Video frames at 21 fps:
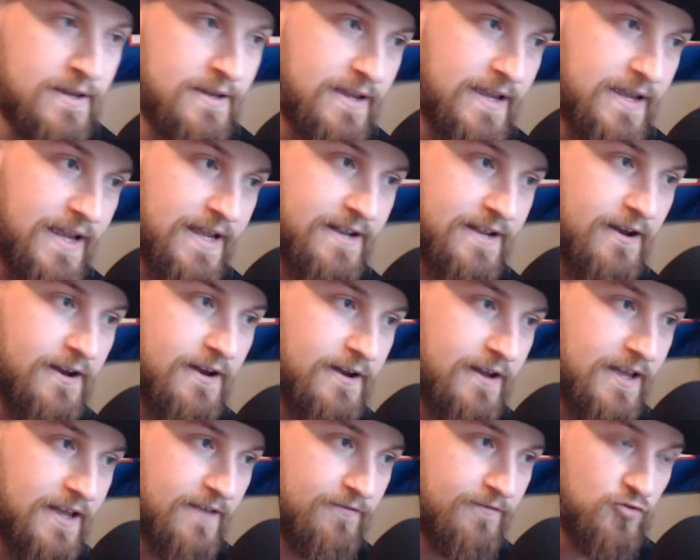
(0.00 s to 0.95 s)
And
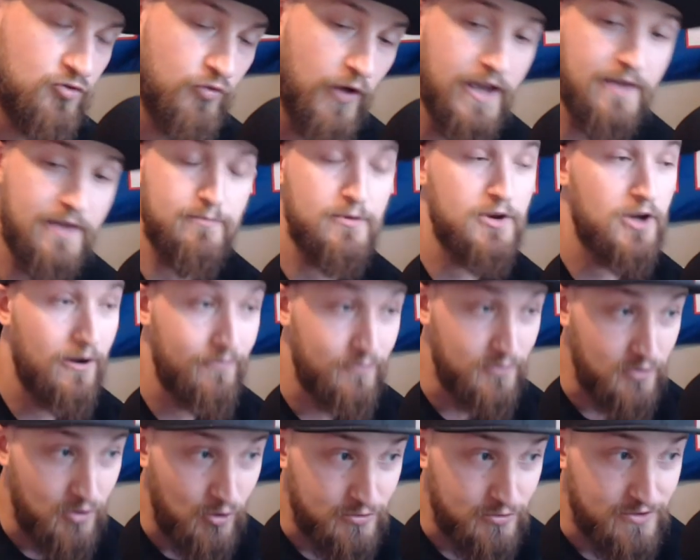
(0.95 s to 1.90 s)
if you like
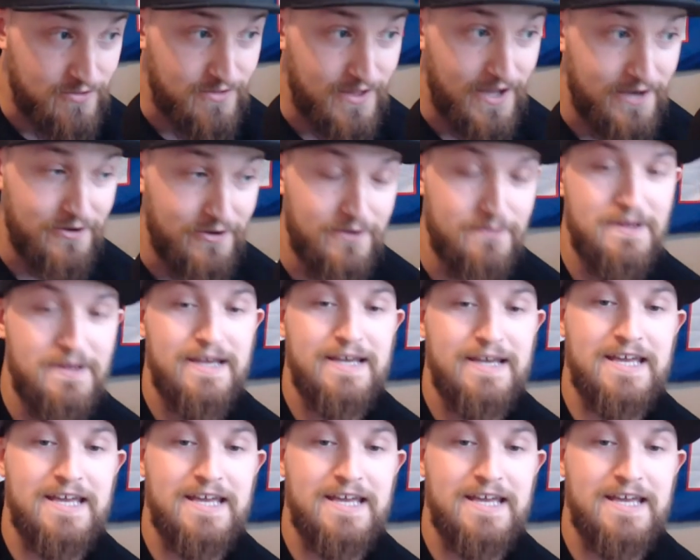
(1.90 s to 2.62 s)
McGovern going to center,